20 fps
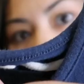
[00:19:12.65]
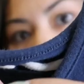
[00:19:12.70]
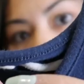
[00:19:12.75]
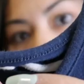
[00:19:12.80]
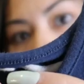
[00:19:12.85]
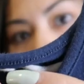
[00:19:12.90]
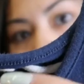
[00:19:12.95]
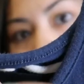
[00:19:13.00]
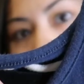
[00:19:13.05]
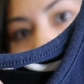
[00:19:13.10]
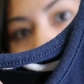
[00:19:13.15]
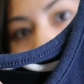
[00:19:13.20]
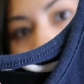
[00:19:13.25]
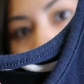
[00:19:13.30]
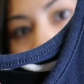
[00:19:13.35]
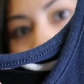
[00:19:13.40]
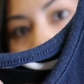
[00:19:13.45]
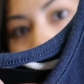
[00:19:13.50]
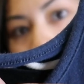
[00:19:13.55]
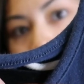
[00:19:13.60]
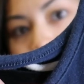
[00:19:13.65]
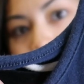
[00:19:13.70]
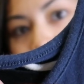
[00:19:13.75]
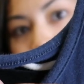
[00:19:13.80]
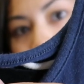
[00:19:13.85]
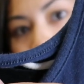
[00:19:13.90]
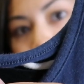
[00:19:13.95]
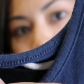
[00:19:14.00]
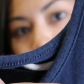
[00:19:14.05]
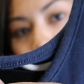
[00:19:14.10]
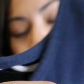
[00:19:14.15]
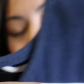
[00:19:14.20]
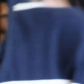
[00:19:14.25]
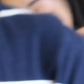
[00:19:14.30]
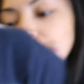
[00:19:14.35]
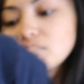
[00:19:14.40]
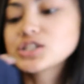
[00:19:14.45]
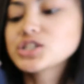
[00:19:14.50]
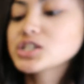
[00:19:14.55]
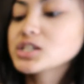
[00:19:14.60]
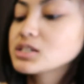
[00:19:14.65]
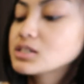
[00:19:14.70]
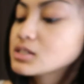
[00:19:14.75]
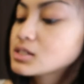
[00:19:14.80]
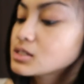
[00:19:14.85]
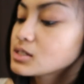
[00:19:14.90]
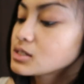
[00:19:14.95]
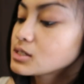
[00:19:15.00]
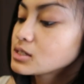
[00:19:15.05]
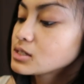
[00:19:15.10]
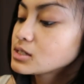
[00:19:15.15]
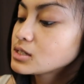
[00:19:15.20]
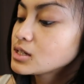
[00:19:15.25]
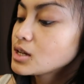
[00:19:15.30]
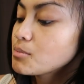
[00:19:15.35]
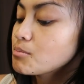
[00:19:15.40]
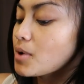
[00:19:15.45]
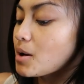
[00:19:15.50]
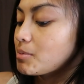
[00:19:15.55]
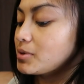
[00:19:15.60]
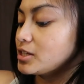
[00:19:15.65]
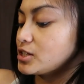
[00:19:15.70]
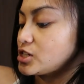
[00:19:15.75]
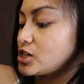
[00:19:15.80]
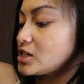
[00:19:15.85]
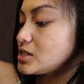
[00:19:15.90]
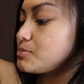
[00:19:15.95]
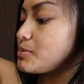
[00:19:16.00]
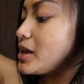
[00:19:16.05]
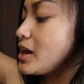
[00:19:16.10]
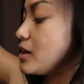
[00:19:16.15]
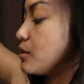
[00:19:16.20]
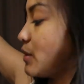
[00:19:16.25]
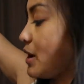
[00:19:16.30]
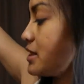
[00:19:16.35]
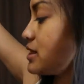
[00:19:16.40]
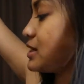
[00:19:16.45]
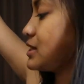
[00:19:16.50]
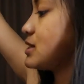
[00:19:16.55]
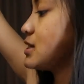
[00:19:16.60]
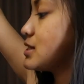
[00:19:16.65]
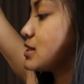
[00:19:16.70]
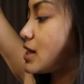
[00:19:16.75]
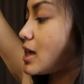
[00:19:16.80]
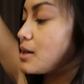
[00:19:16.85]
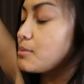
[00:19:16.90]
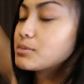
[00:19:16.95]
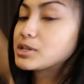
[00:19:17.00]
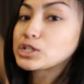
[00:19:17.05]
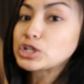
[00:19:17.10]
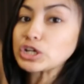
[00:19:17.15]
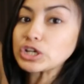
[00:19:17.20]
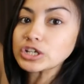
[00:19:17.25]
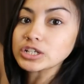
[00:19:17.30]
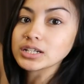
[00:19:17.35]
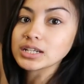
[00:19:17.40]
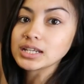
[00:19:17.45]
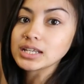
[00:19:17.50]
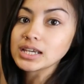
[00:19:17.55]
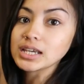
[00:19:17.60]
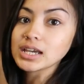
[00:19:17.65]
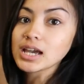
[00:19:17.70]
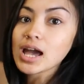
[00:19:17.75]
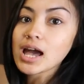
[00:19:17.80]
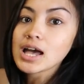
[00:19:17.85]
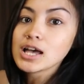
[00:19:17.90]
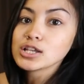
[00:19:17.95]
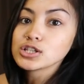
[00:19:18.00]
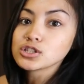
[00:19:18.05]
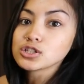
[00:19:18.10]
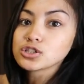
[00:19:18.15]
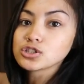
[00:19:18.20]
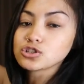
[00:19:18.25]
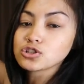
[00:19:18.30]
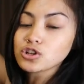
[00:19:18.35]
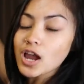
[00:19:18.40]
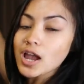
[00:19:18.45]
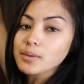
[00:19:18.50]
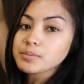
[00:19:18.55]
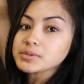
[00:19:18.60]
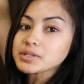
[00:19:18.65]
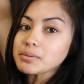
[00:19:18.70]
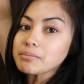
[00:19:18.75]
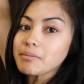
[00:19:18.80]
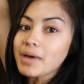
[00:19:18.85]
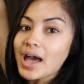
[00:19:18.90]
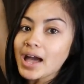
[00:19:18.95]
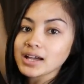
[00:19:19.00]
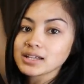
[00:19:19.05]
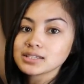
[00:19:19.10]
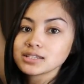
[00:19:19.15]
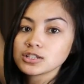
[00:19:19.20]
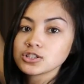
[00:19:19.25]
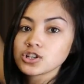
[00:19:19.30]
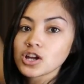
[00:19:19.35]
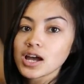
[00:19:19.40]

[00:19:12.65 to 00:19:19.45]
The tag, I believe this is Mamalicious. Mamalicious. But anyway, this is a maternity striped maxi